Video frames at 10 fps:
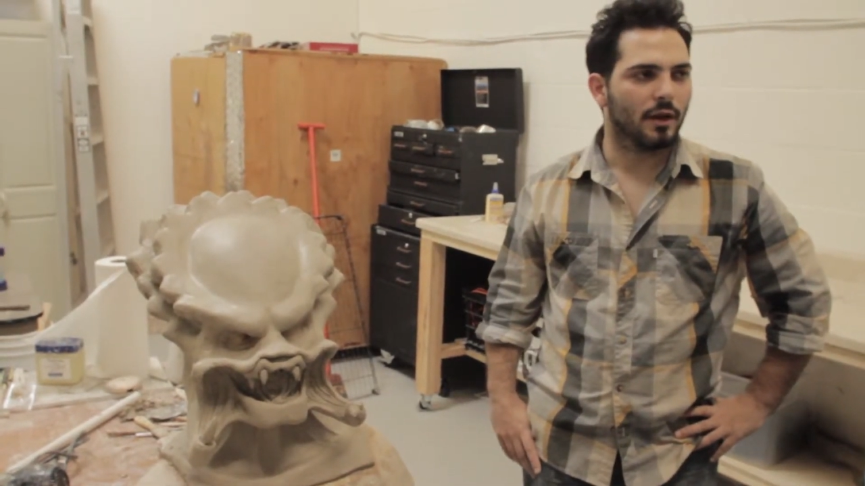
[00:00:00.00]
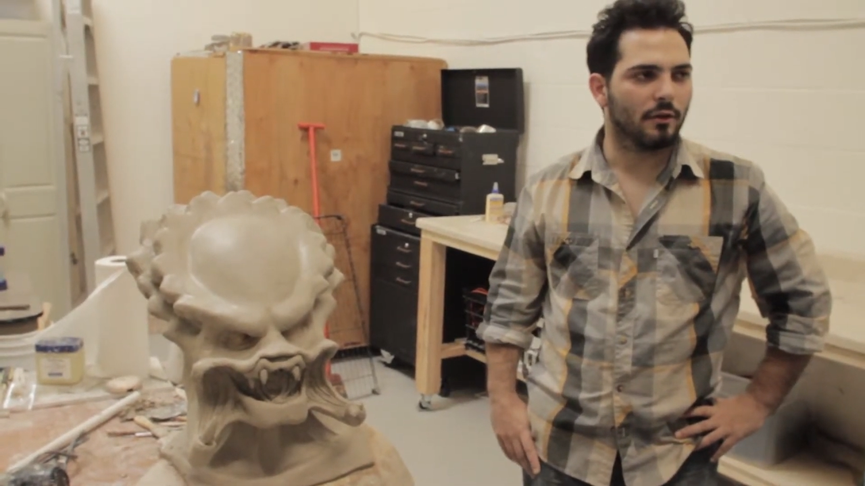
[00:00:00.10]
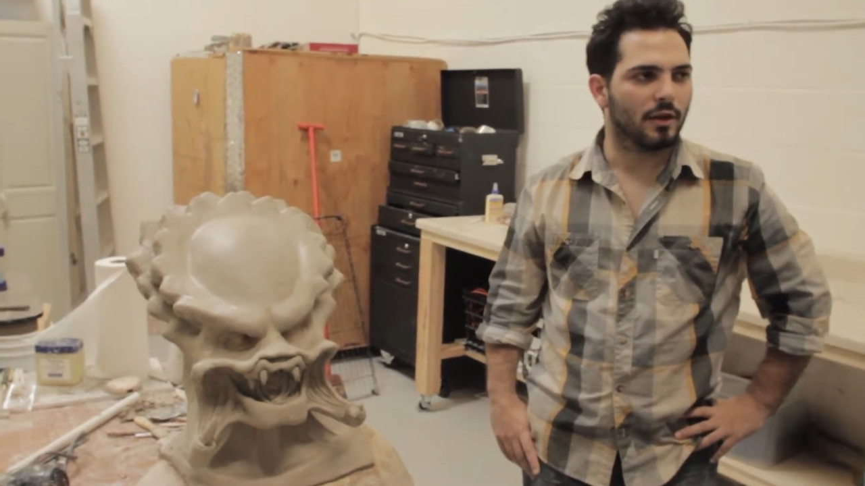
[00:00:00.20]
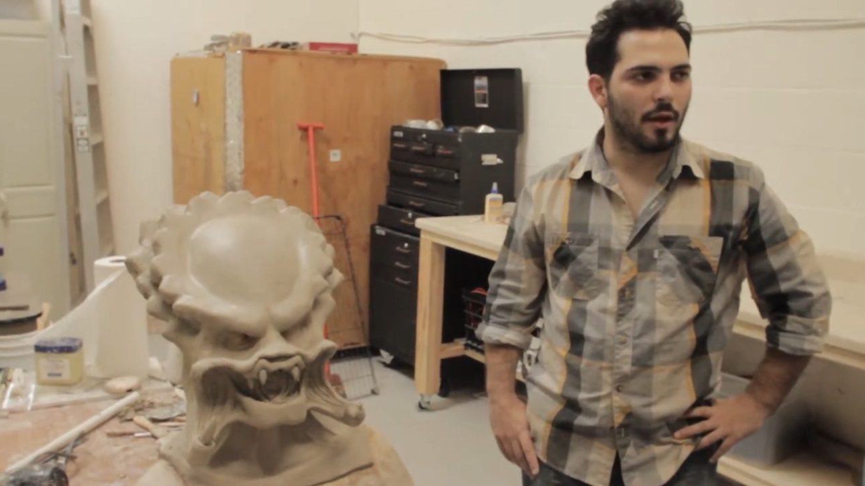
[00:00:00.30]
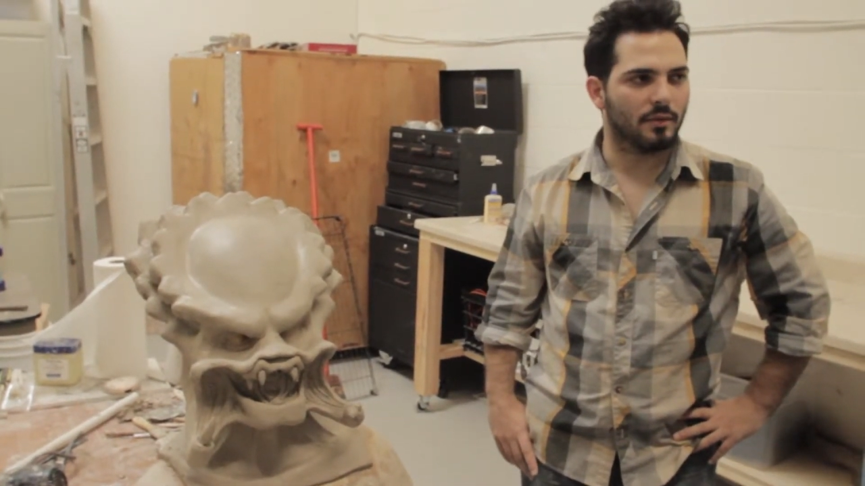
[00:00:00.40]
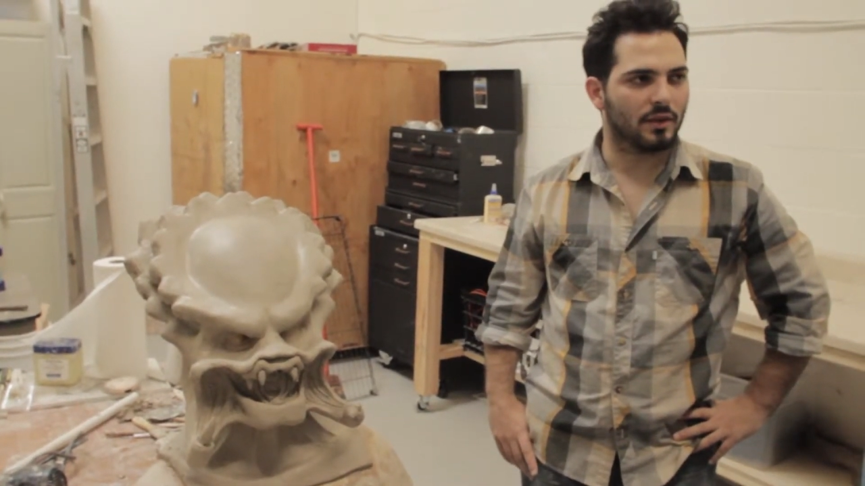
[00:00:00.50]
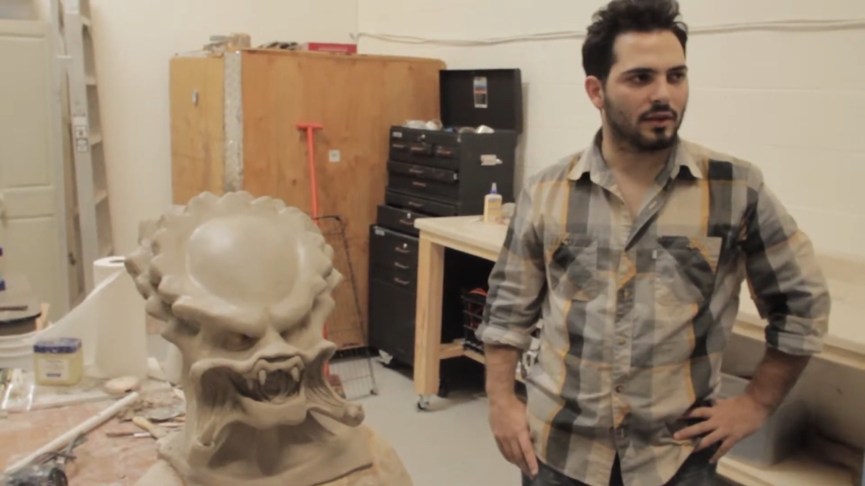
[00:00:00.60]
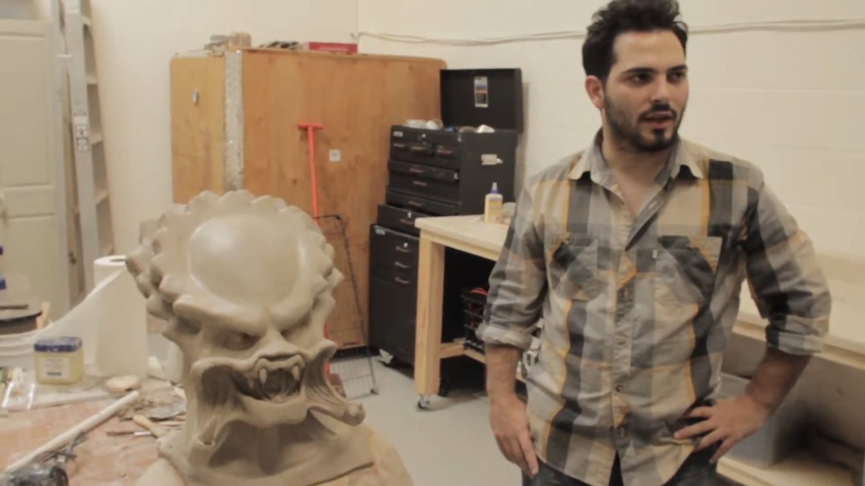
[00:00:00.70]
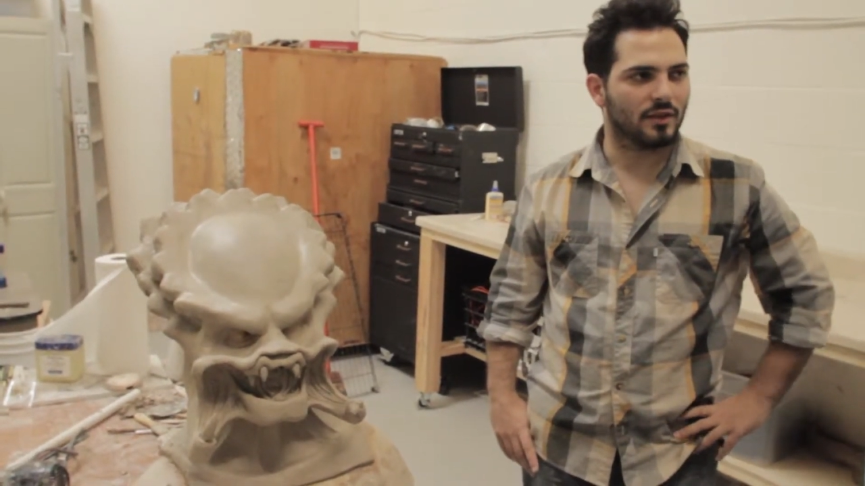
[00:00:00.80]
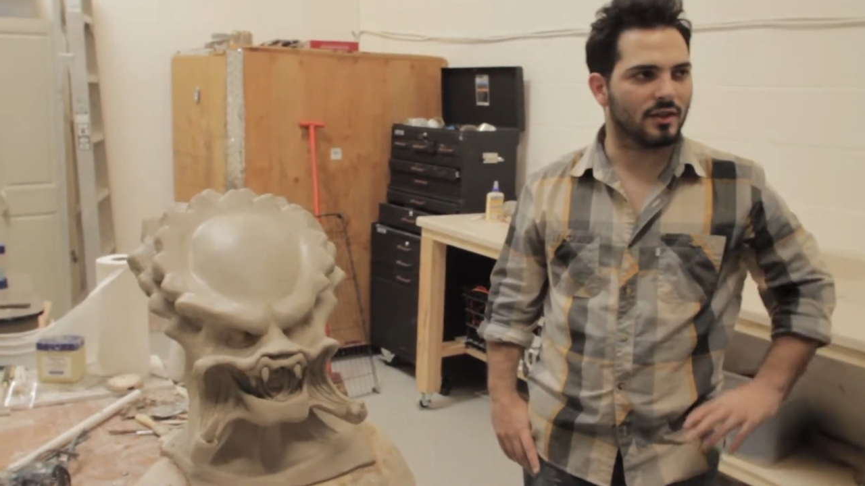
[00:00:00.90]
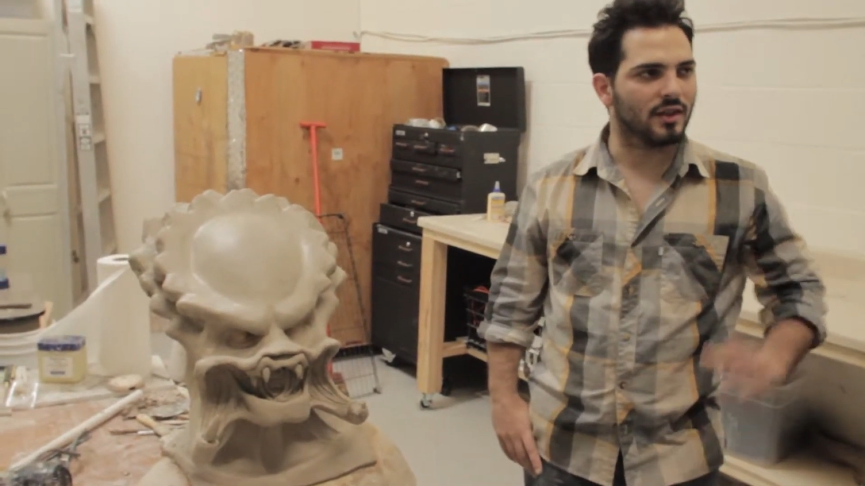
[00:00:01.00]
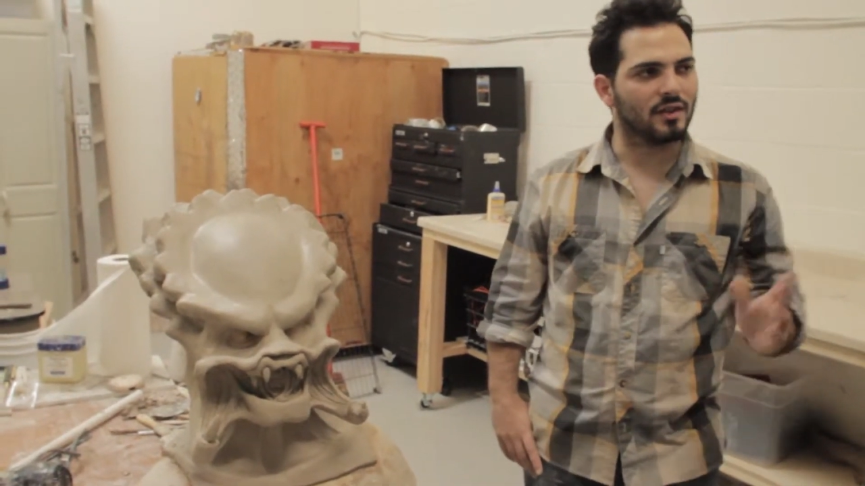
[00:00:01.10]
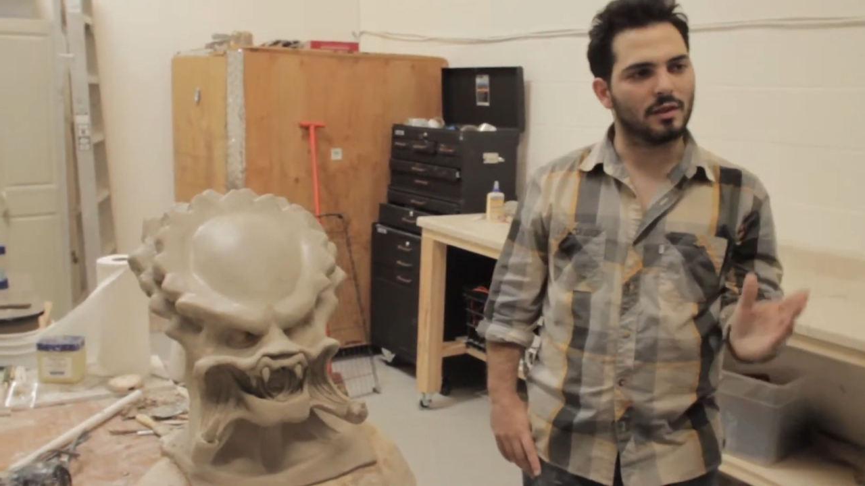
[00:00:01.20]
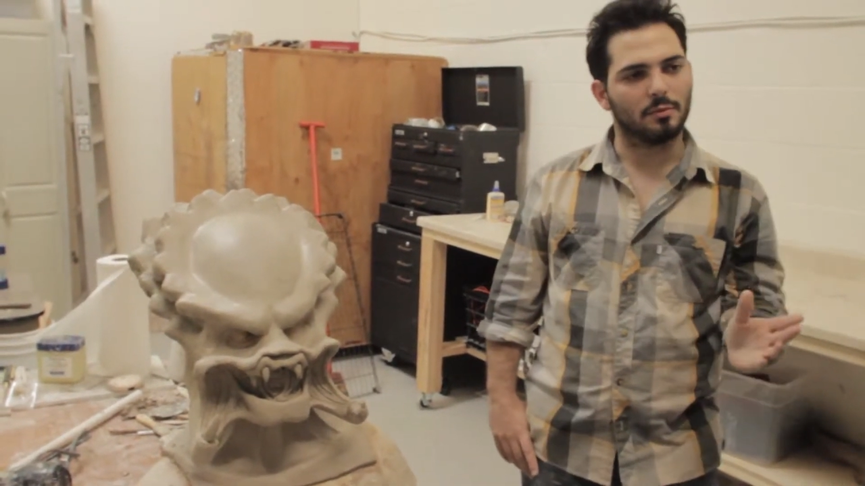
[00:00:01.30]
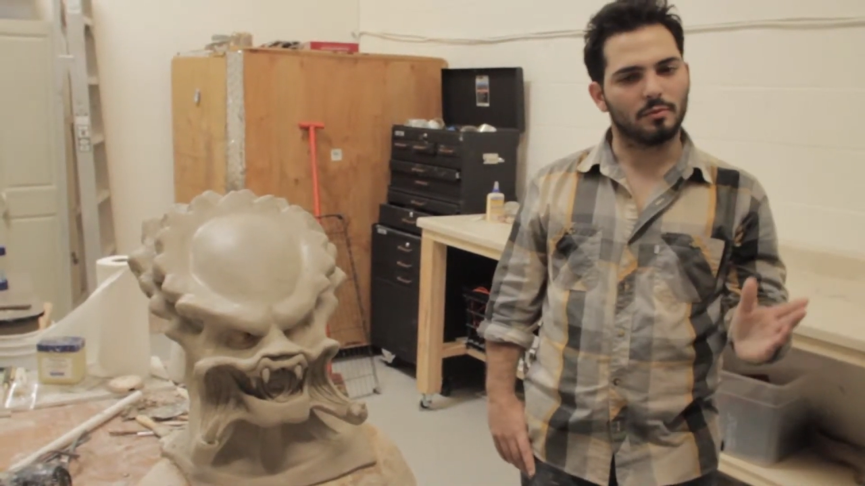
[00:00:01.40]
Other times it's like
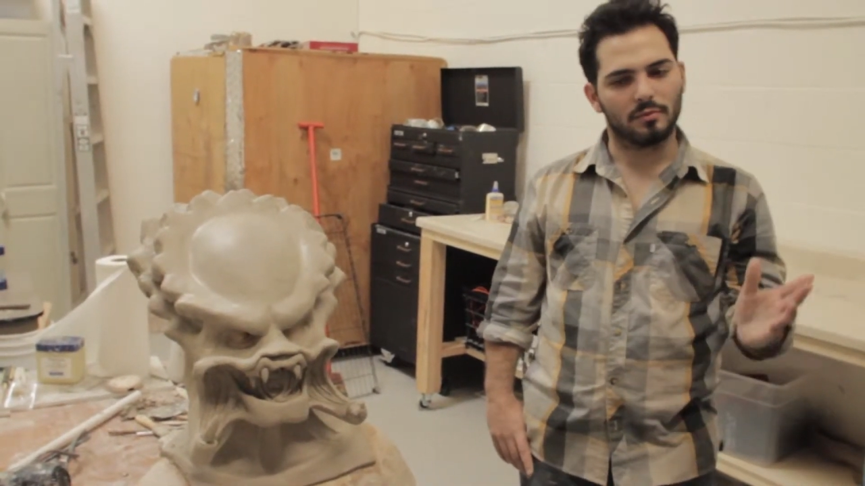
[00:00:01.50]
60